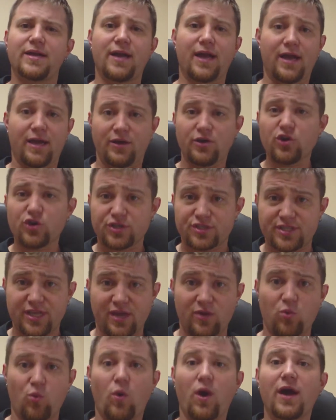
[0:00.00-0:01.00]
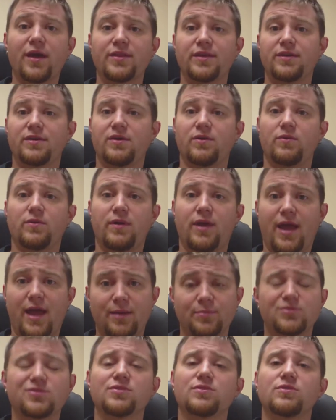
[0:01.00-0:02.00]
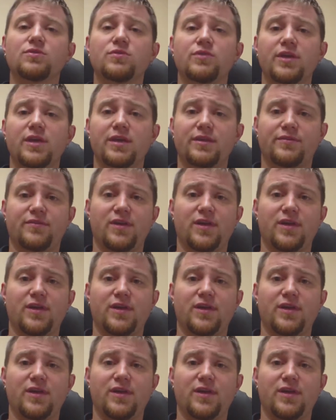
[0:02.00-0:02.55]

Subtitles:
and I understand why they don't. Absolutely.